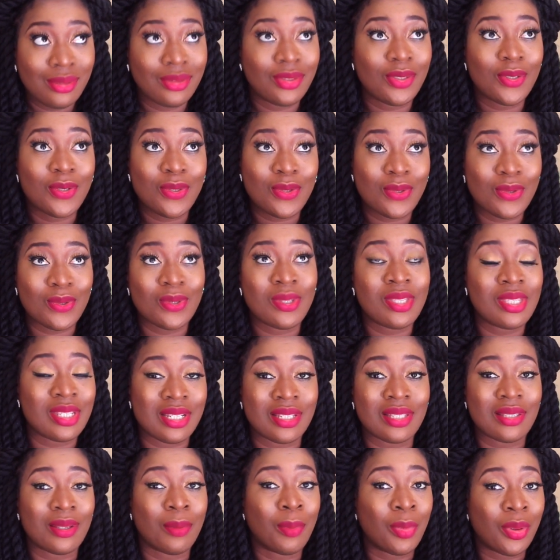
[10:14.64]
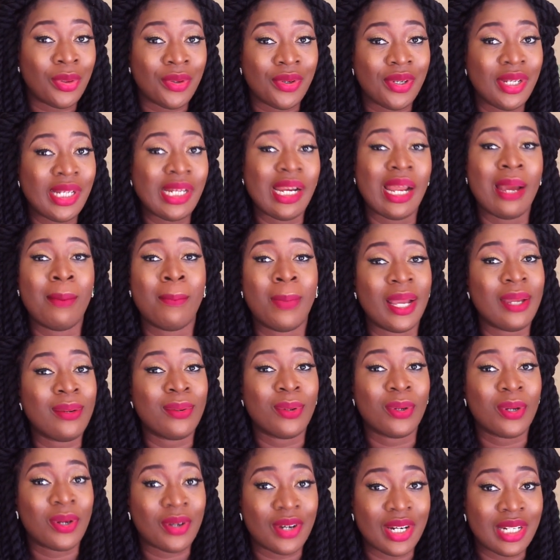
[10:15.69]
Those two things, borrowing and buying
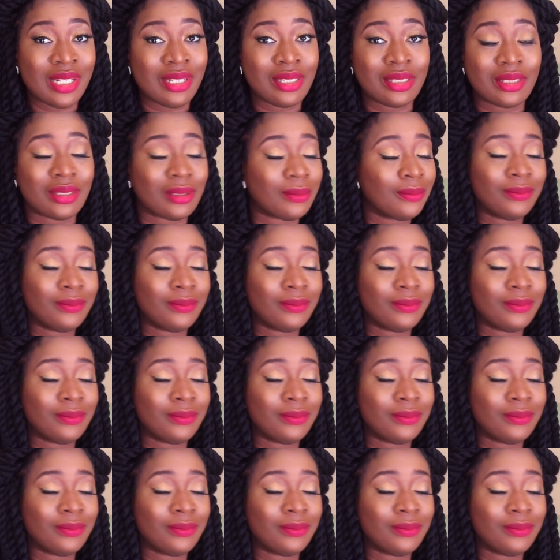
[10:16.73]
on credit.